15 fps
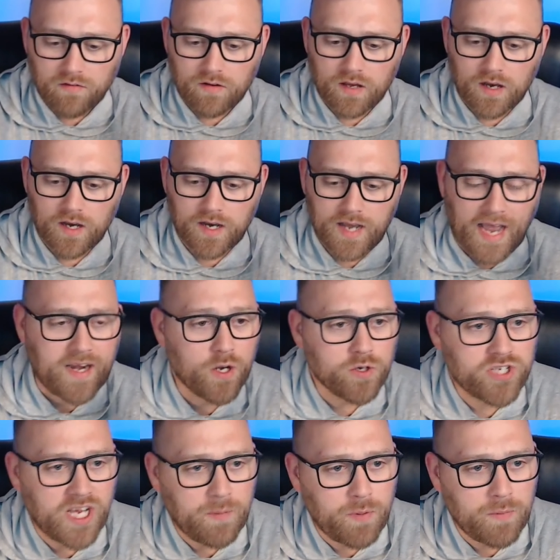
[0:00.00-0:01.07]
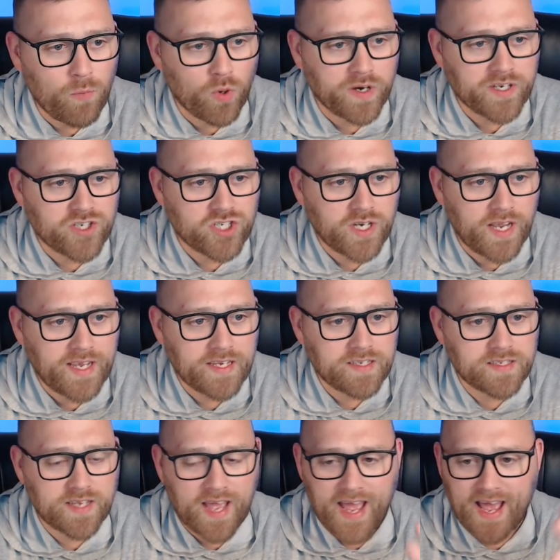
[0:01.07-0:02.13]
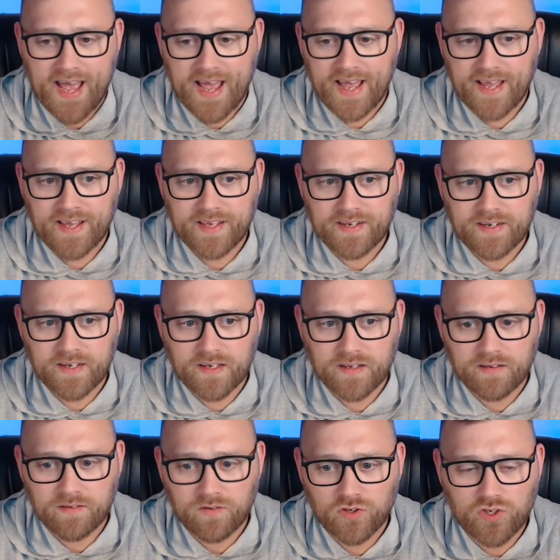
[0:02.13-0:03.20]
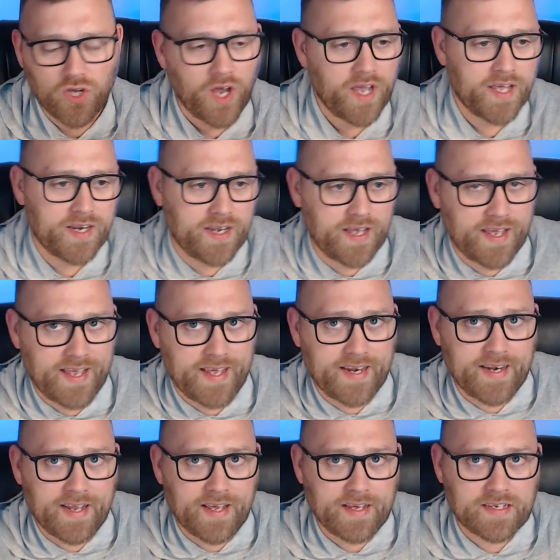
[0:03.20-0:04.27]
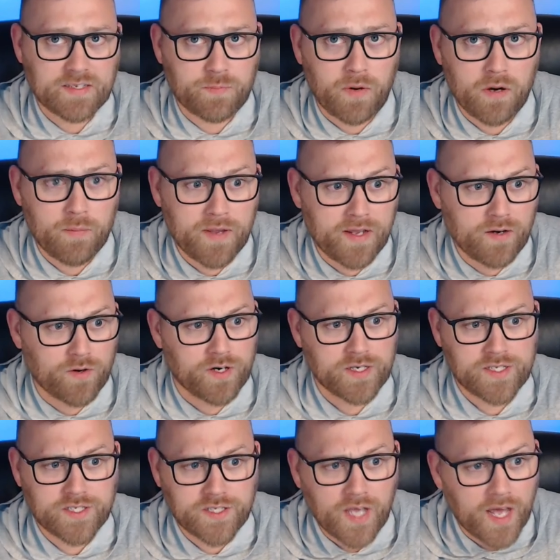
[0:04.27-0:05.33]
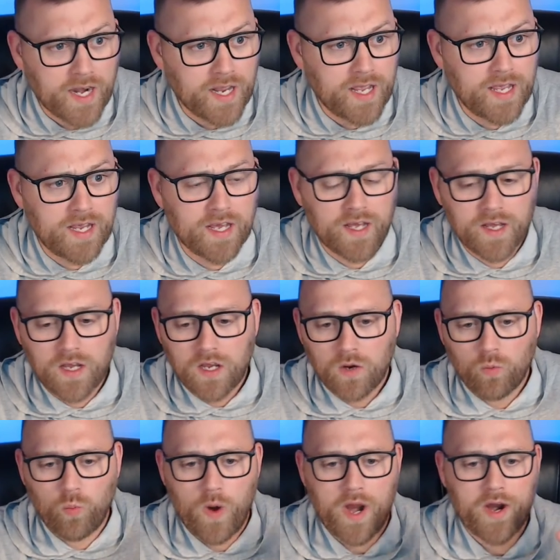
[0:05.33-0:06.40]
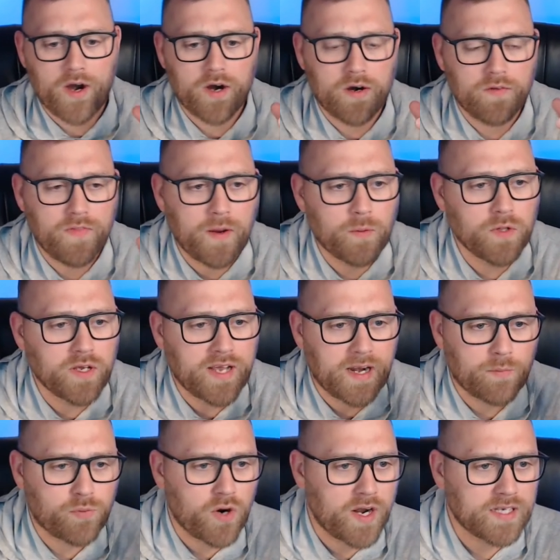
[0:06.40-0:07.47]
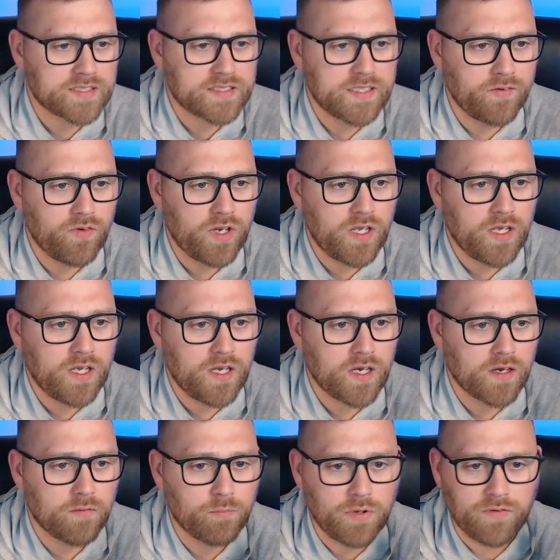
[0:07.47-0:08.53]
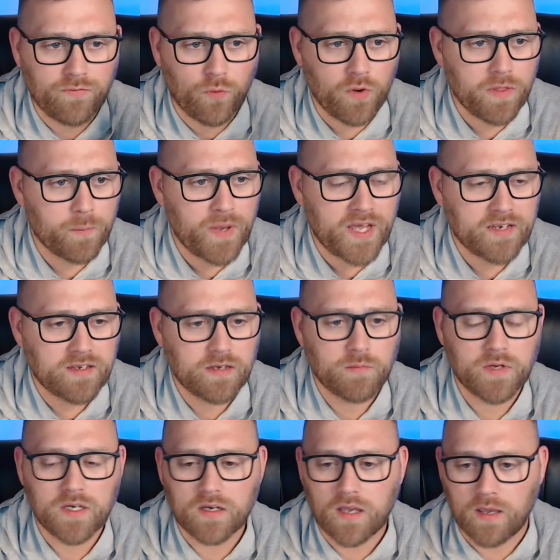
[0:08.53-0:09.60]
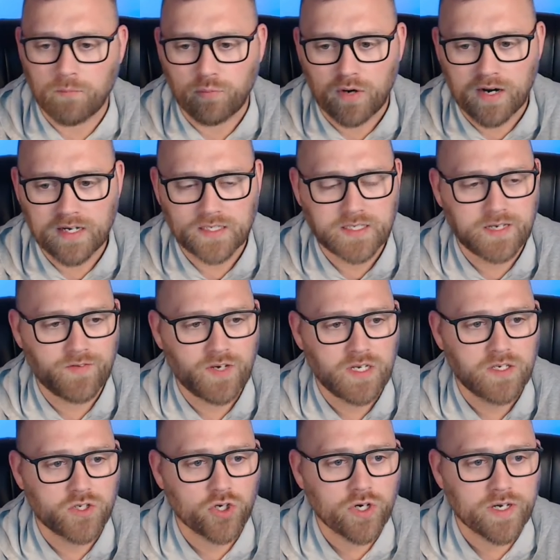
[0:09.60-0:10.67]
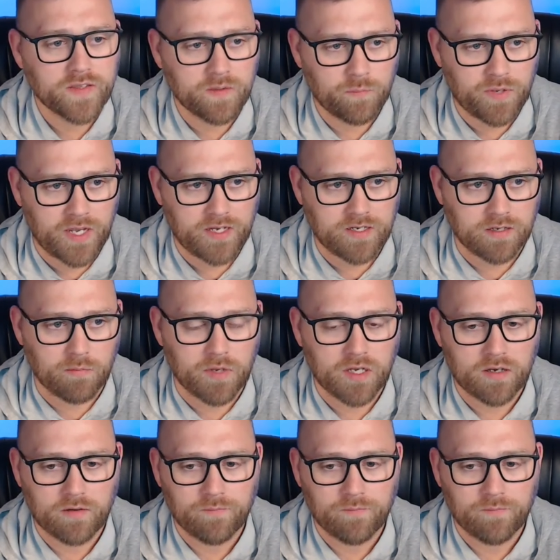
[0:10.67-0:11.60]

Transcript: I know JP Morgan Chase had done an experiment or a study where they were looking at productivity before the pandemic and productivity during the pandemic.